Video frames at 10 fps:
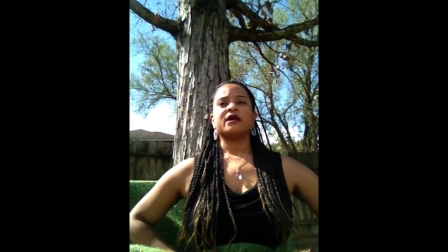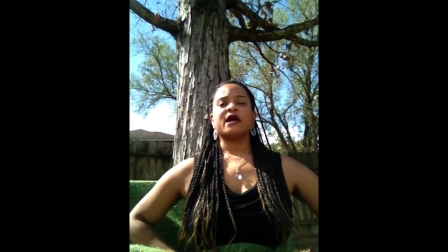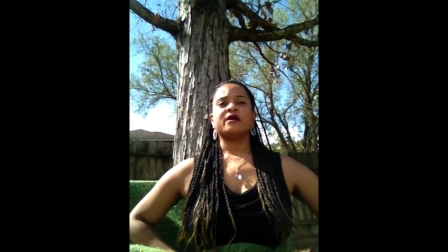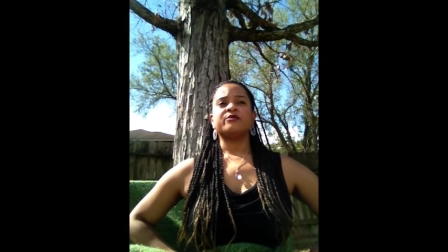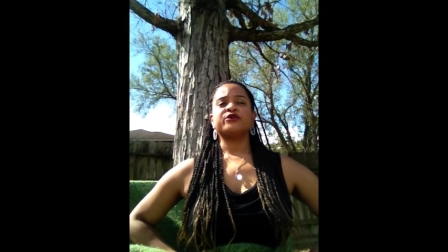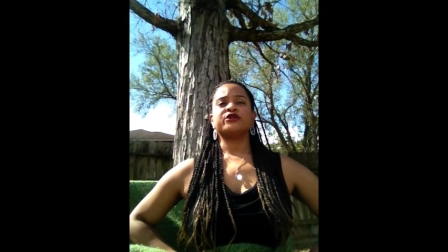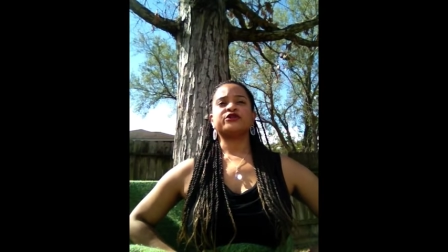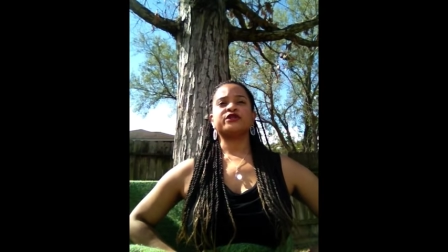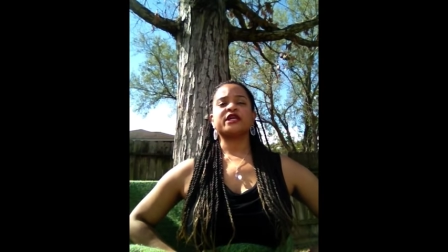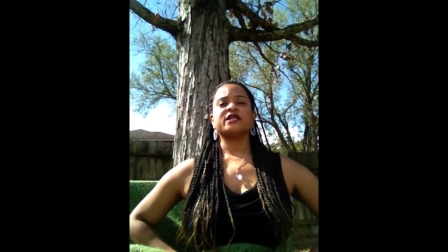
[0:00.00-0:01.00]
kind of push
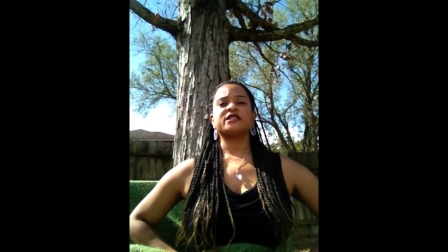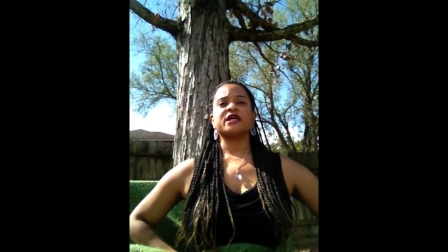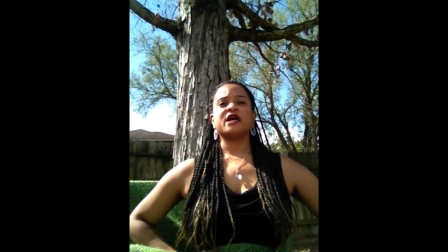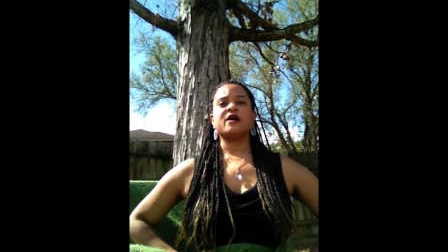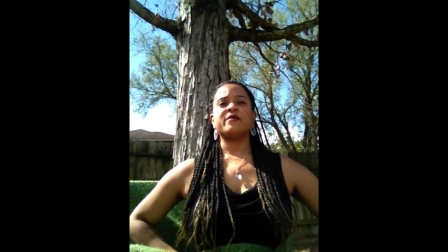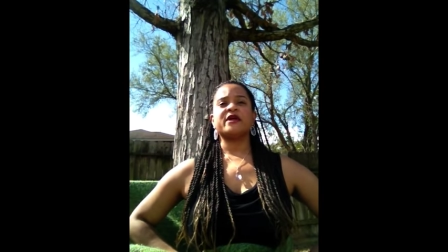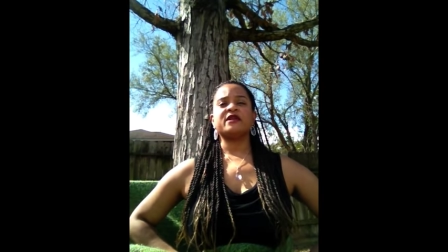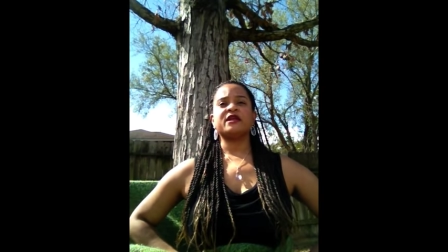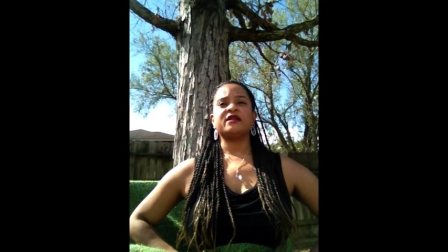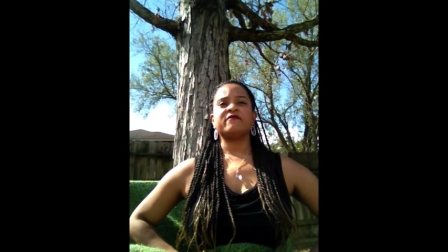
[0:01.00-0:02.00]
your chest up, and
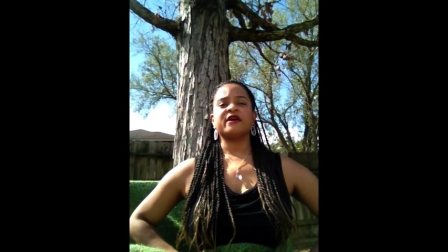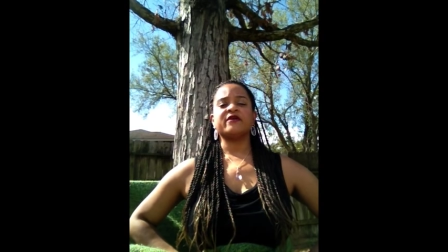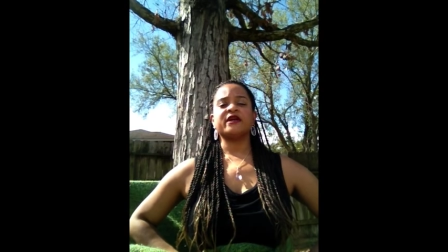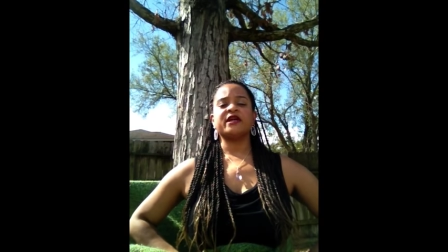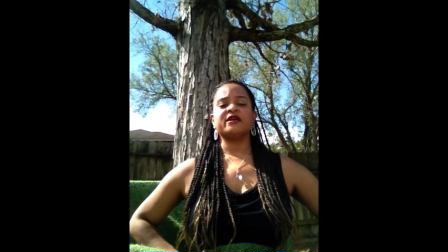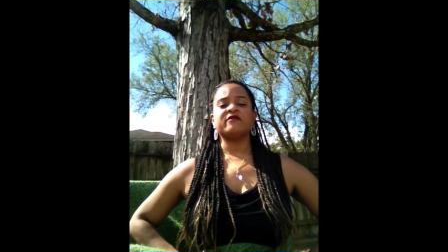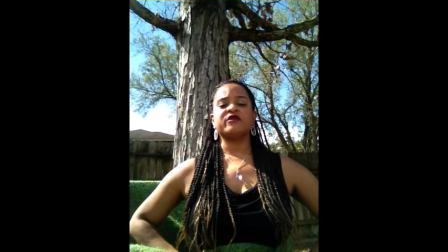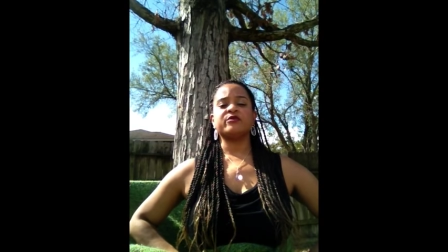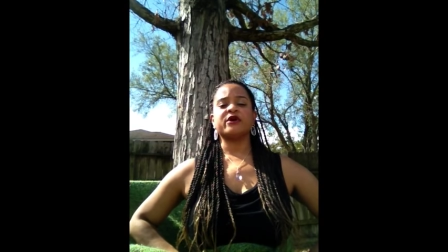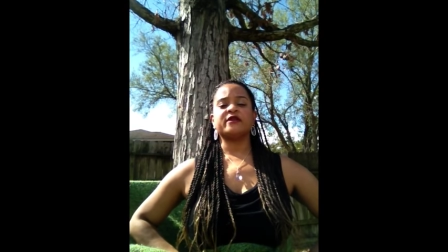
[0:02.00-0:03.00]
then at the very end of
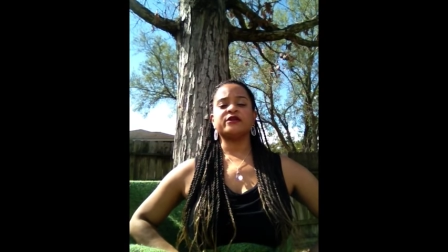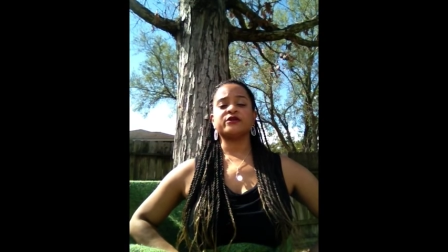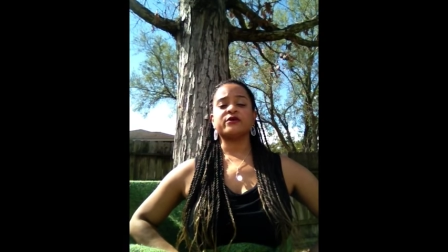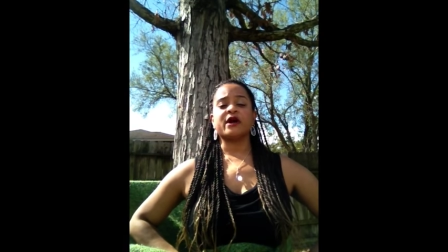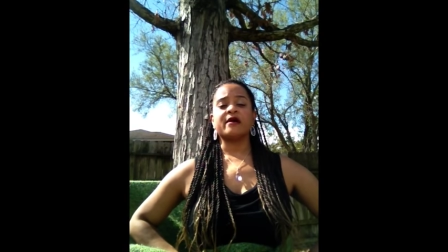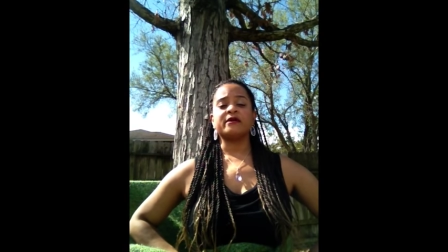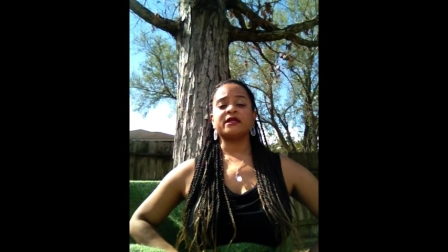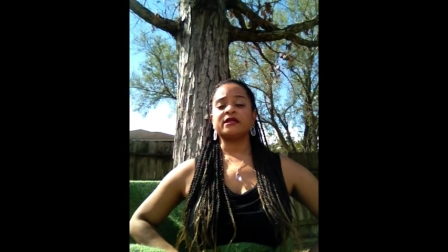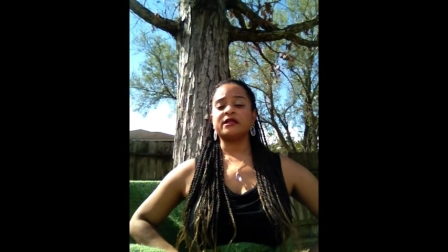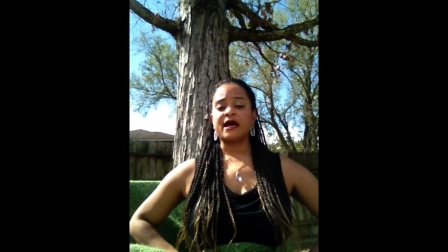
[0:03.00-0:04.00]
your breath, as you're grabbing
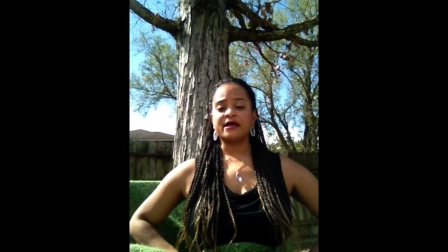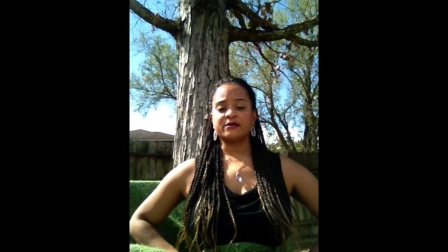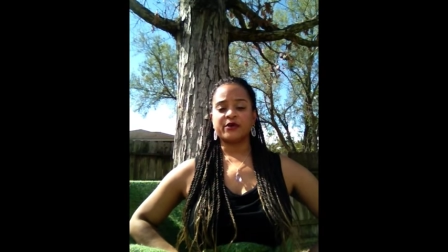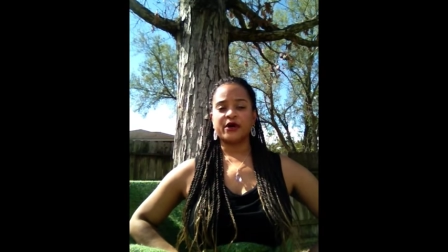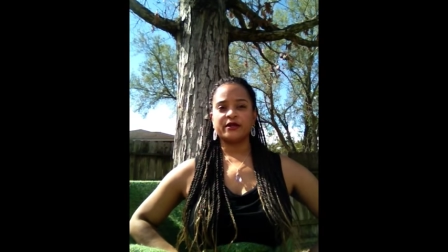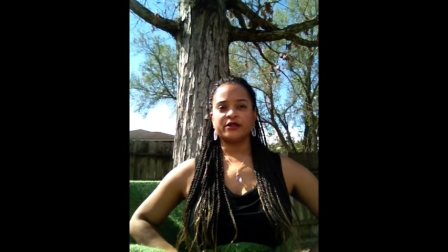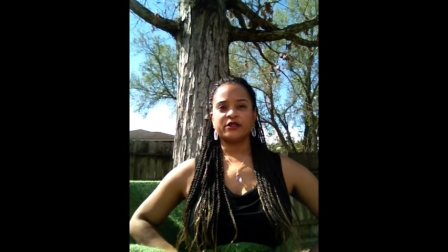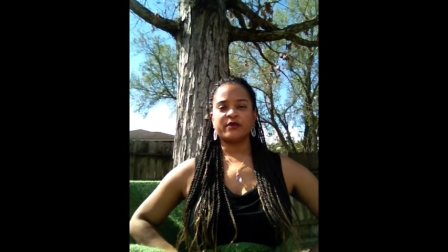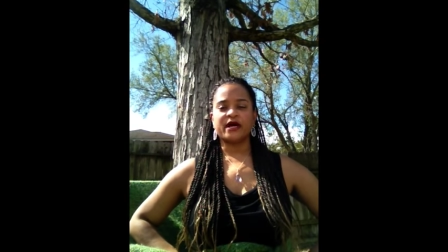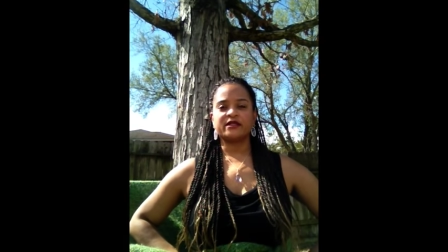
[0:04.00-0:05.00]
the last part that
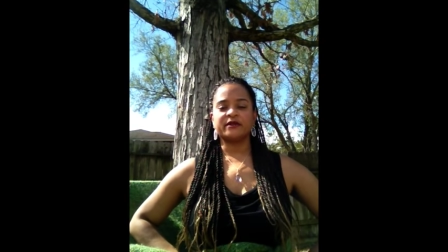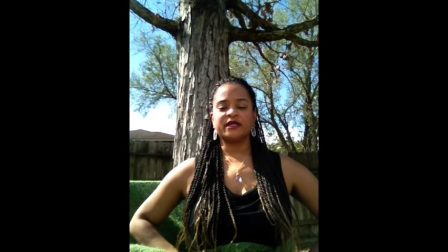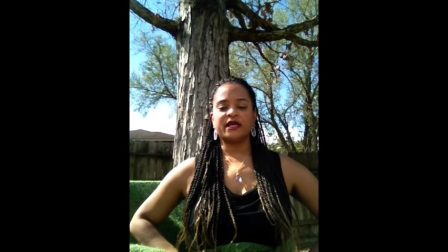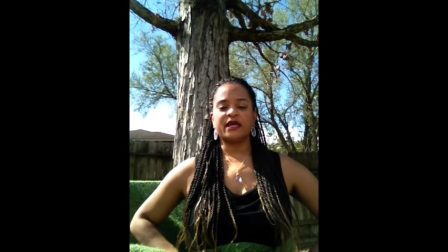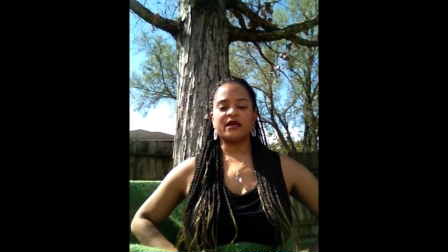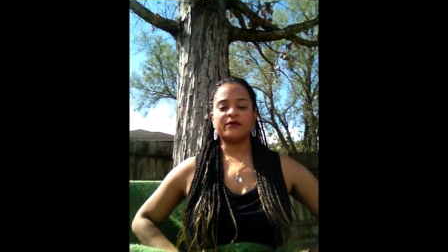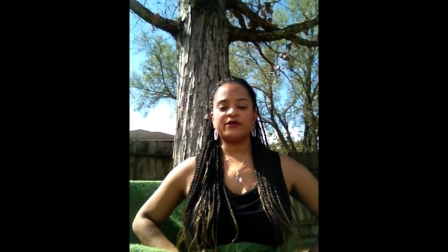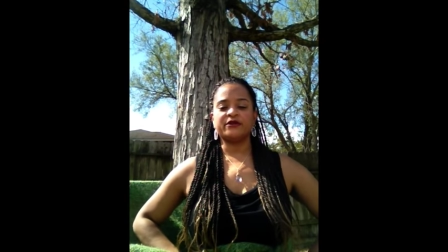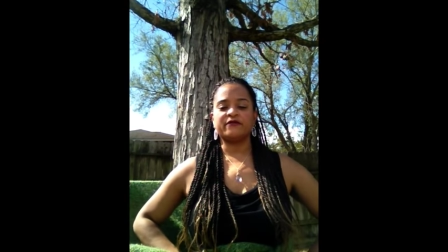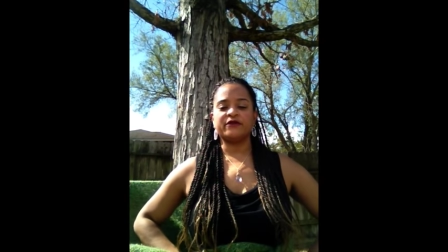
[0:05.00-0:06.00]
you possibly can, I
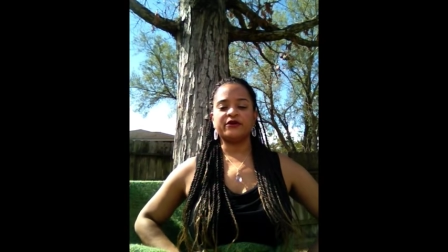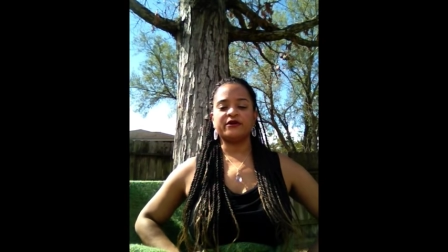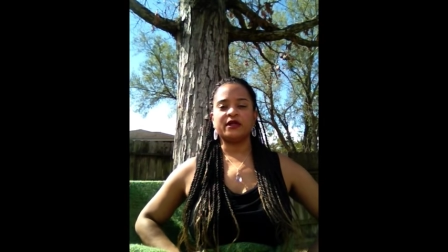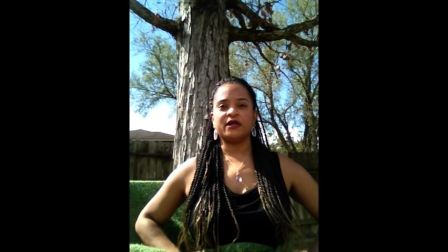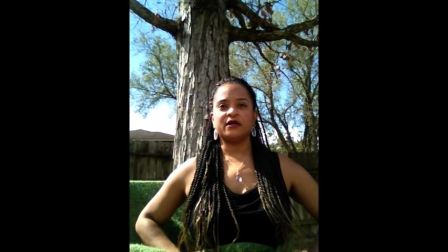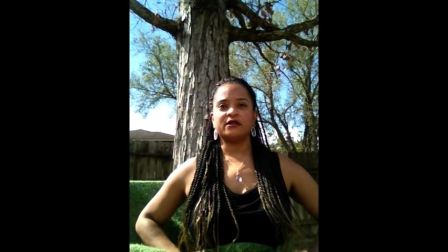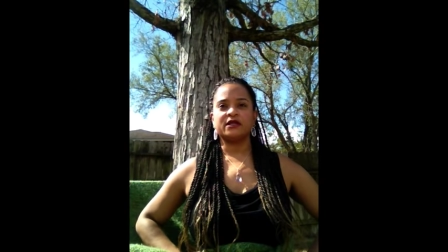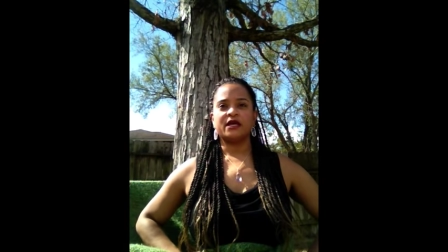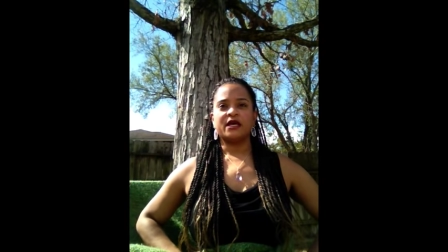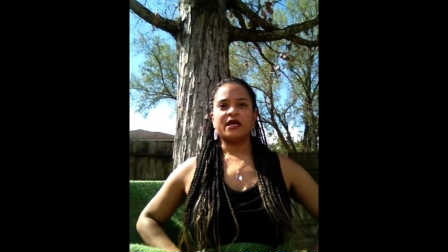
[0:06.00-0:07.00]
want you to feel your lungs
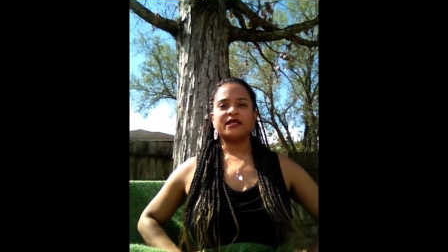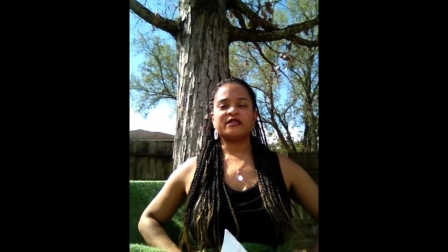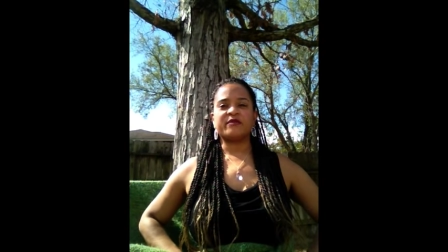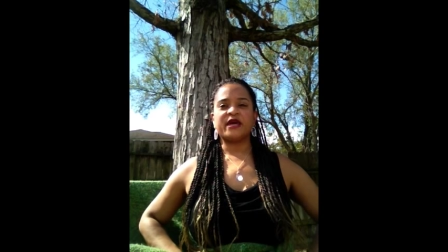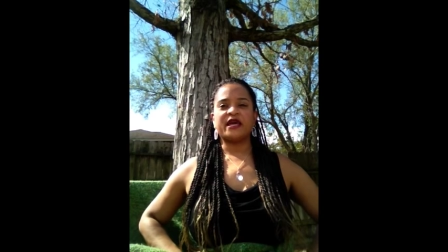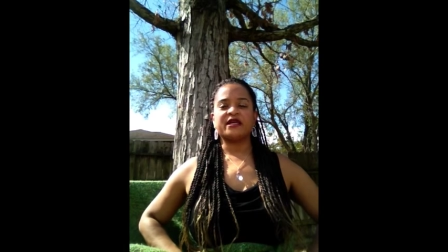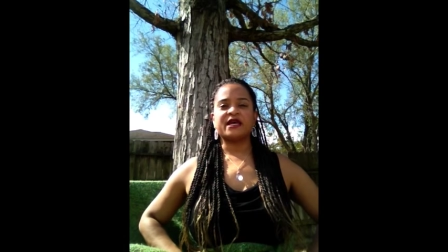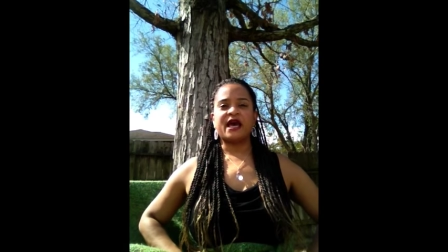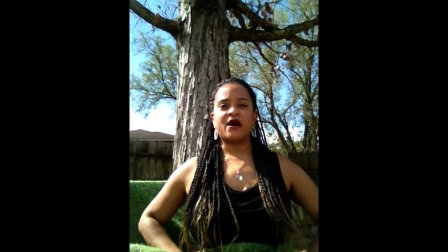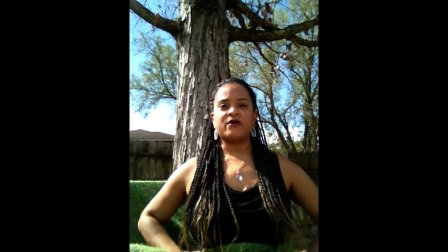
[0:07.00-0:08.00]

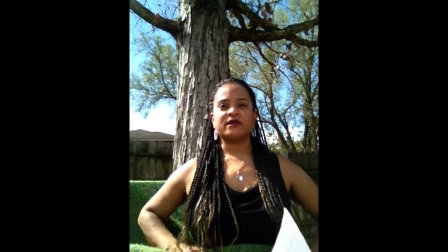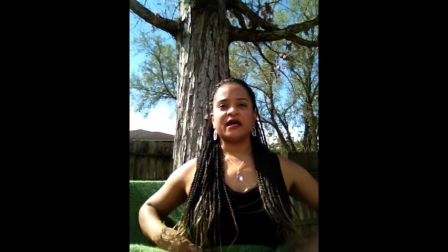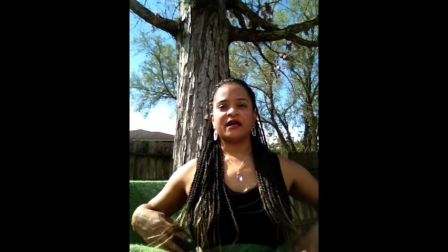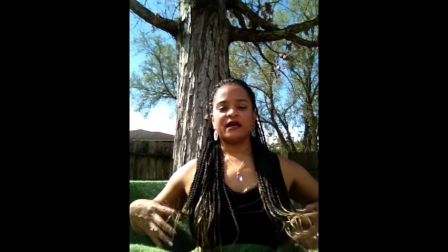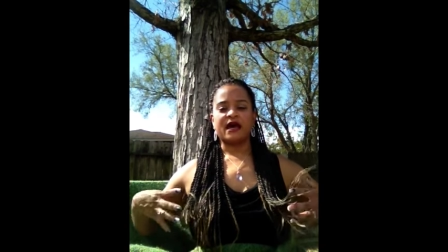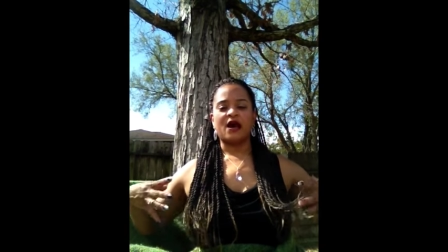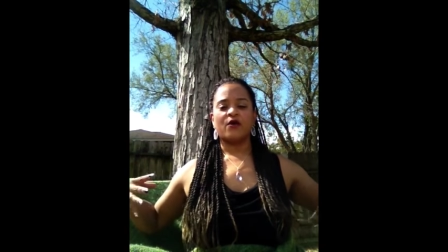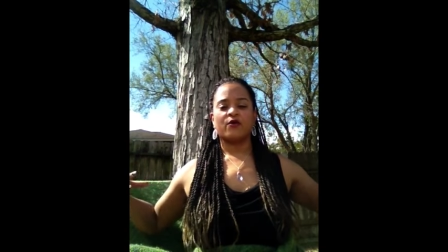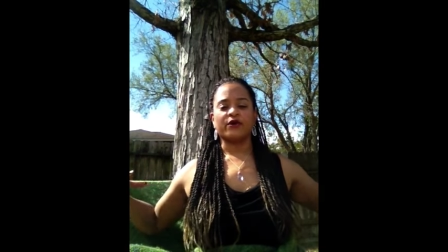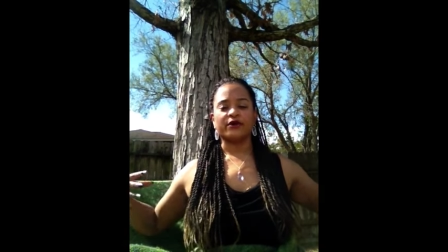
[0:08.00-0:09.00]
expand out, like
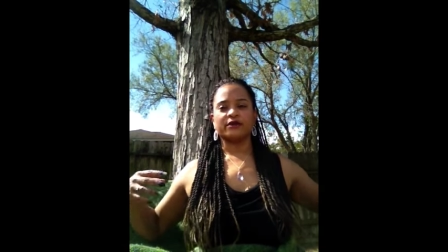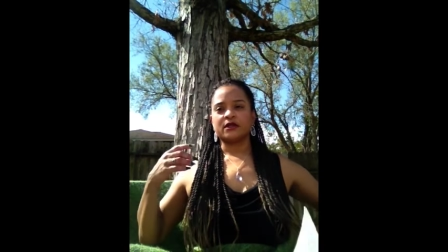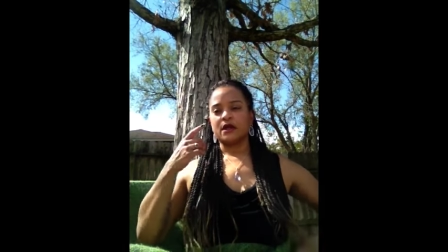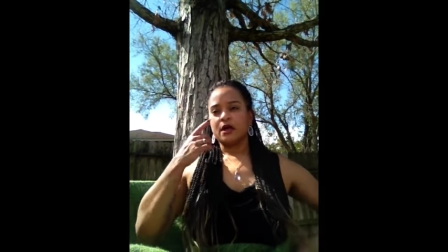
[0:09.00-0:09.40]
outwards.